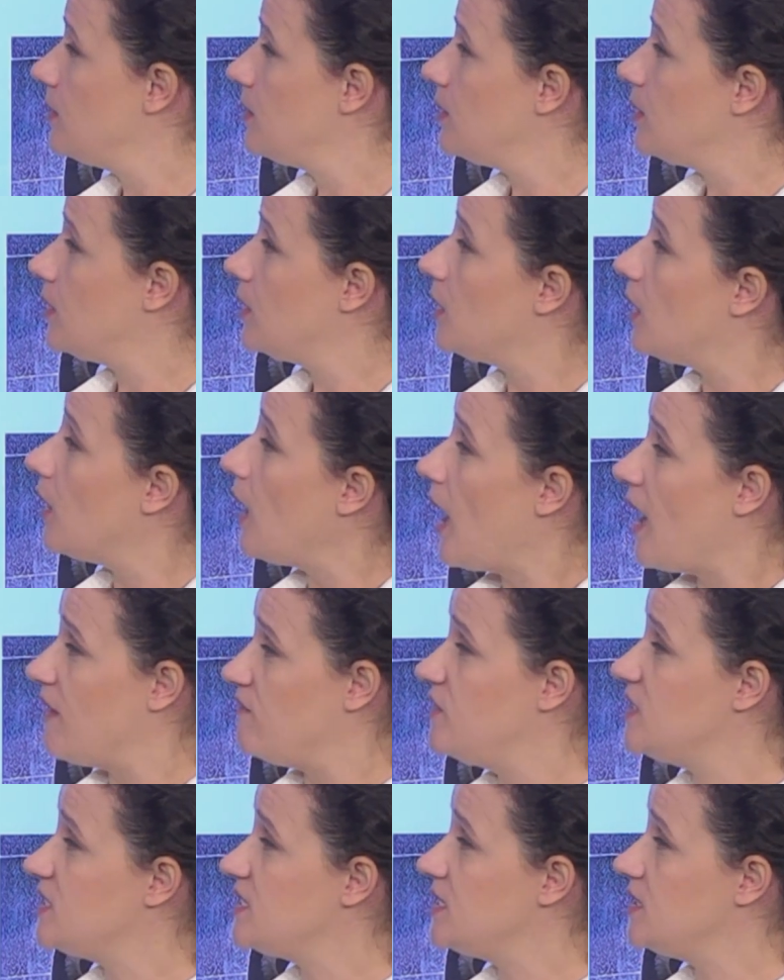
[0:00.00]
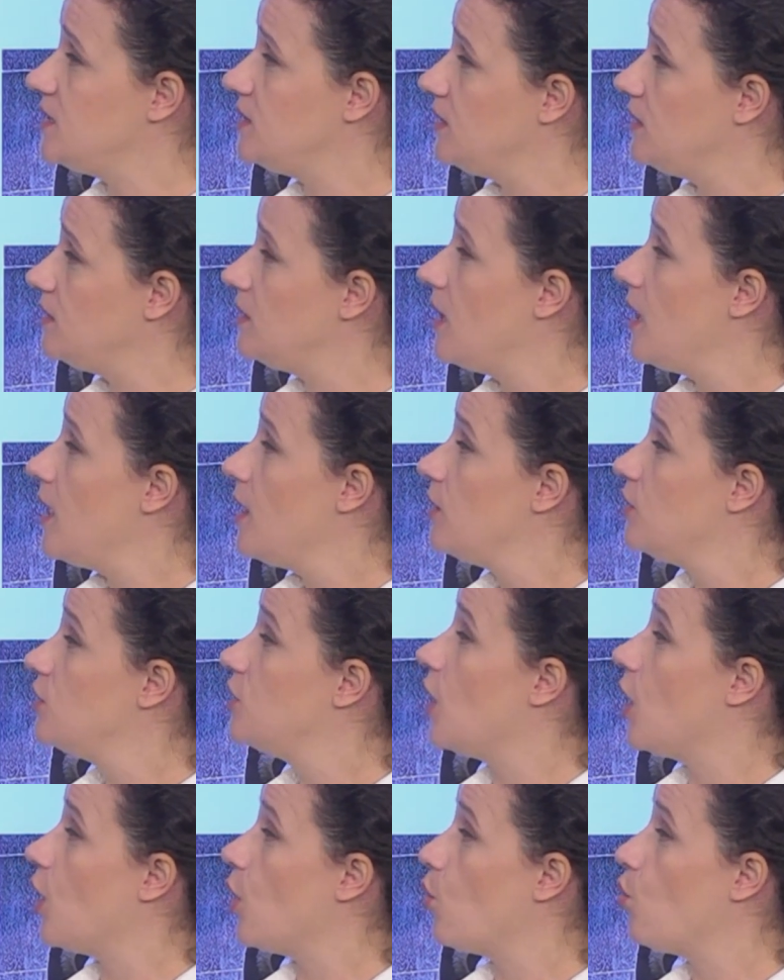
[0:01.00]
I visited
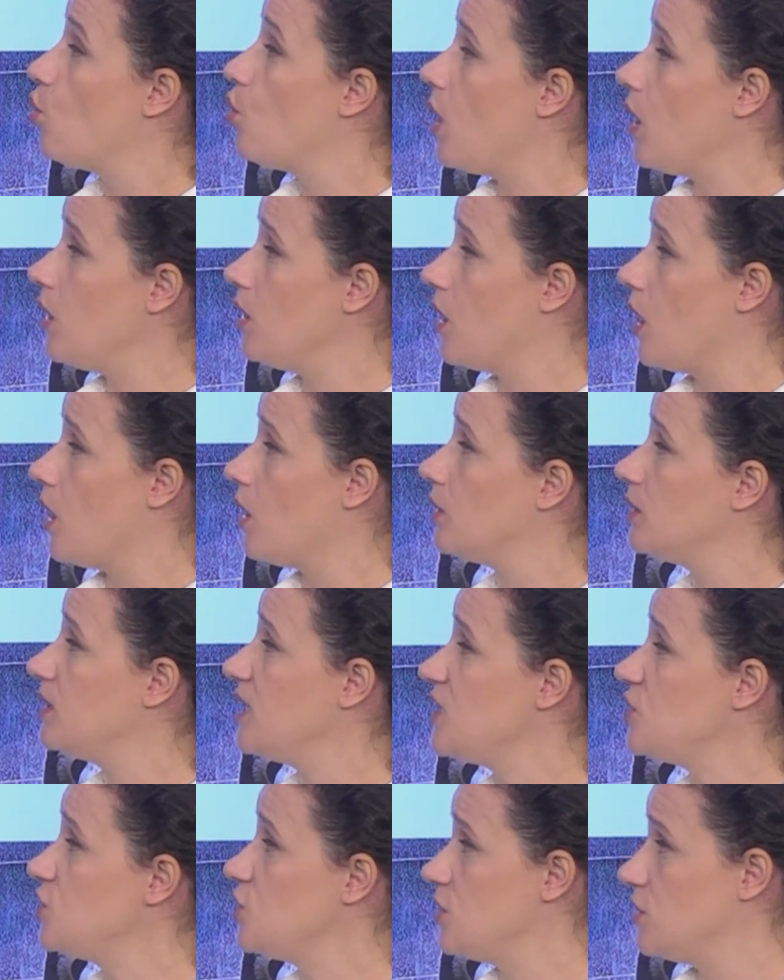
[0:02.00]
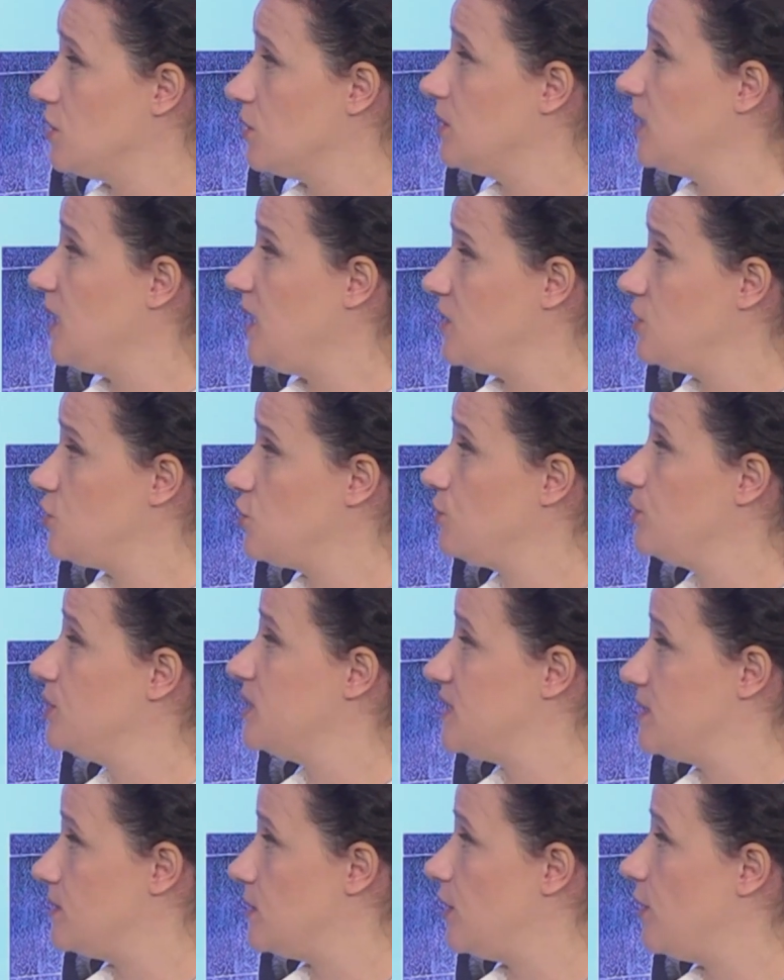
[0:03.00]
the Wolong National Nature
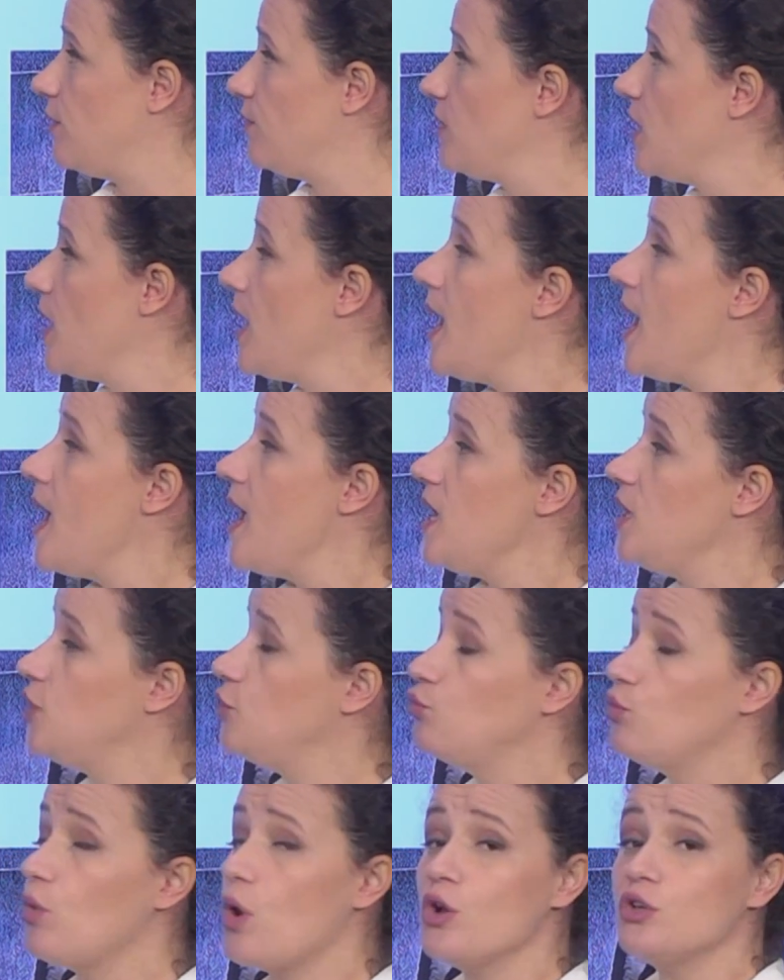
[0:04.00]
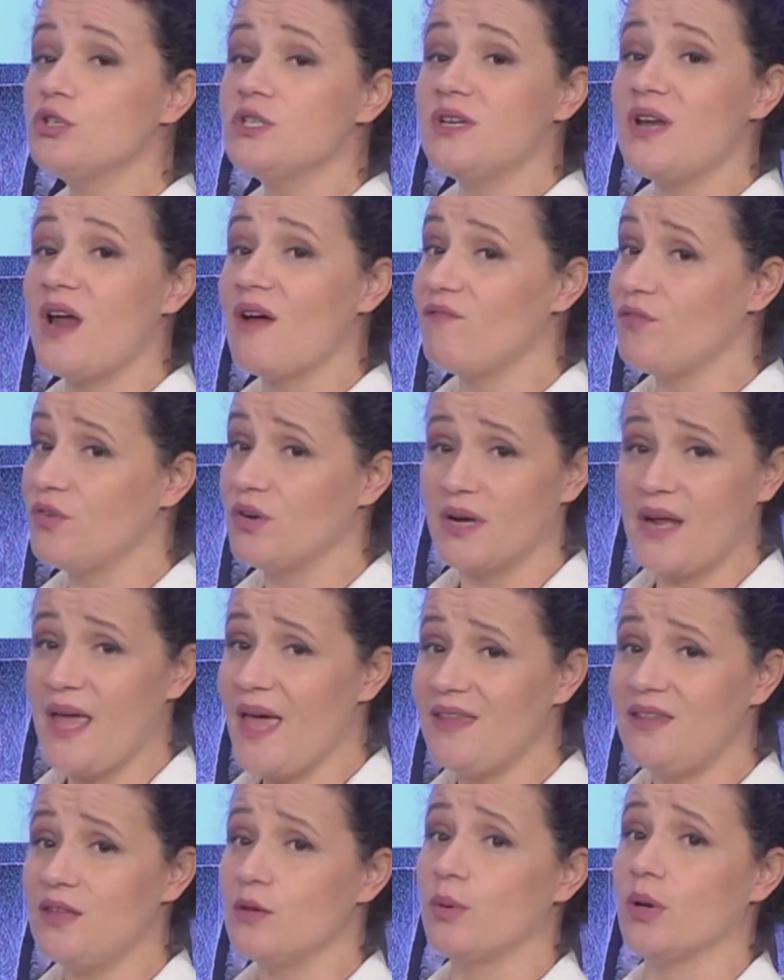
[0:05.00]
Reserve. It was an
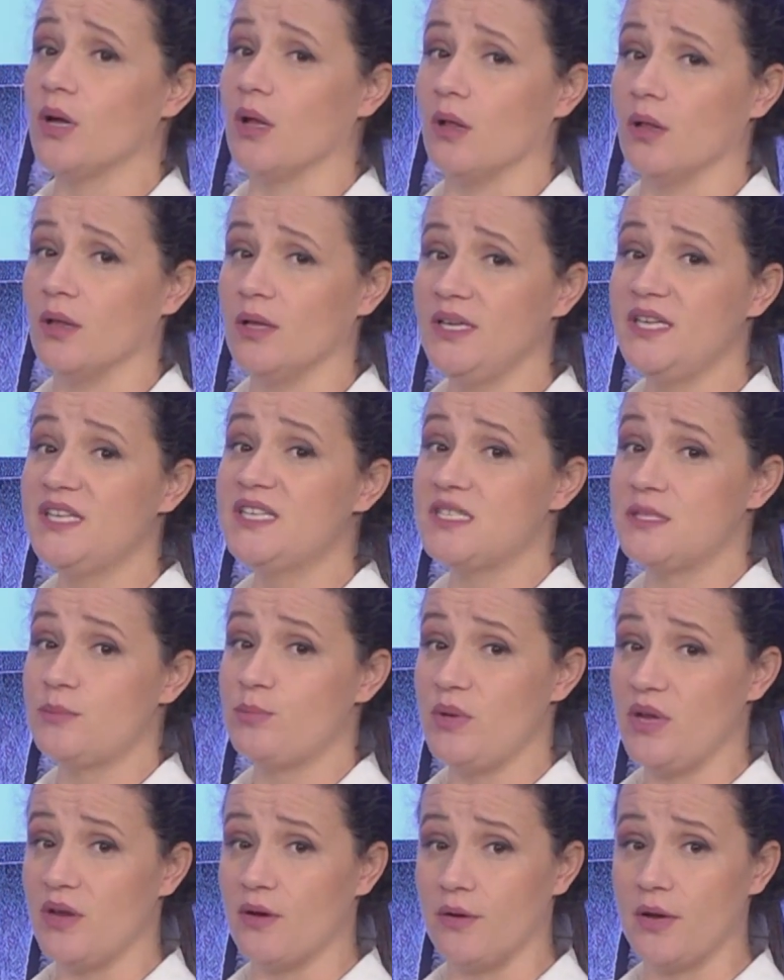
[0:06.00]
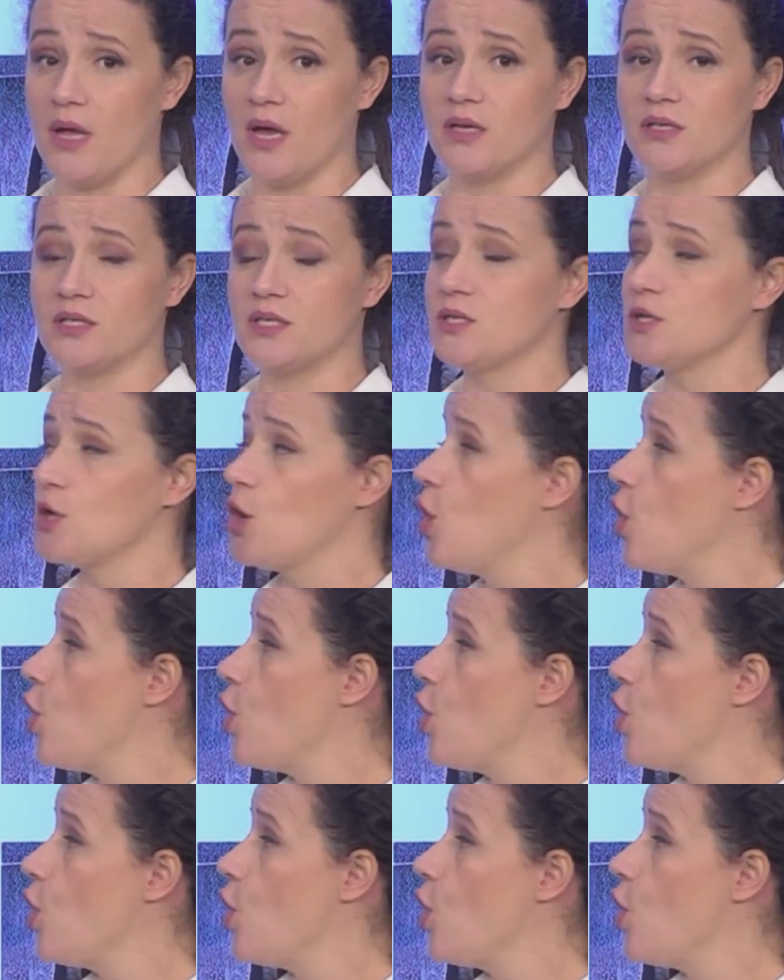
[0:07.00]
unforgettable experience.